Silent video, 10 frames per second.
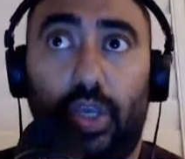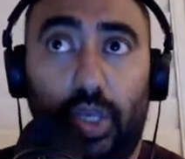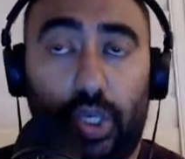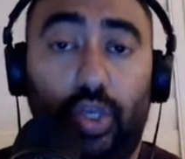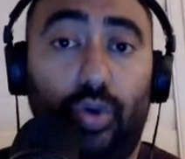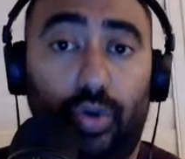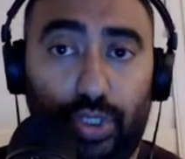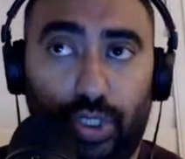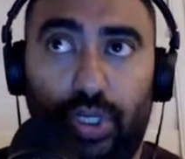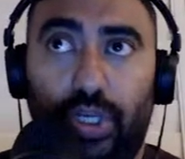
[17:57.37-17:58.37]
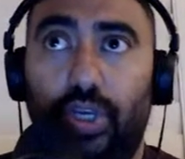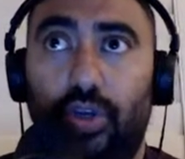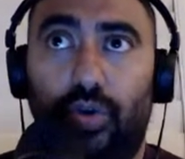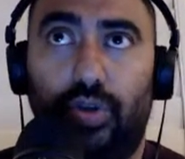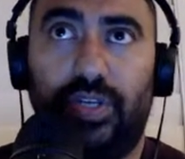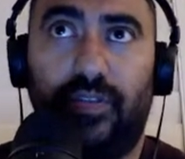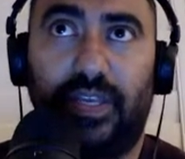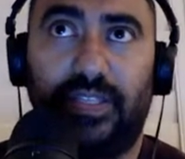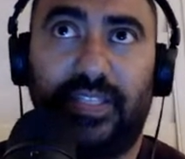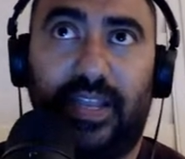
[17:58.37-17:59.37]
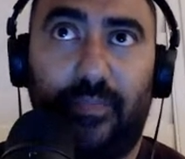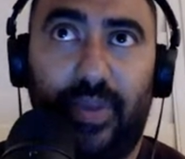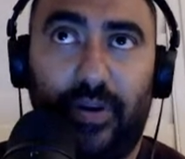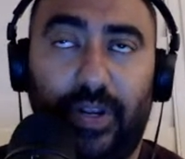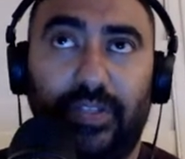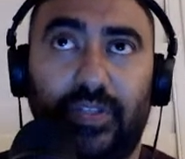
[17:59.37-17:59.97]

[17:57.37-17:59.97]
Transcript: Huge, huge. I think it's that American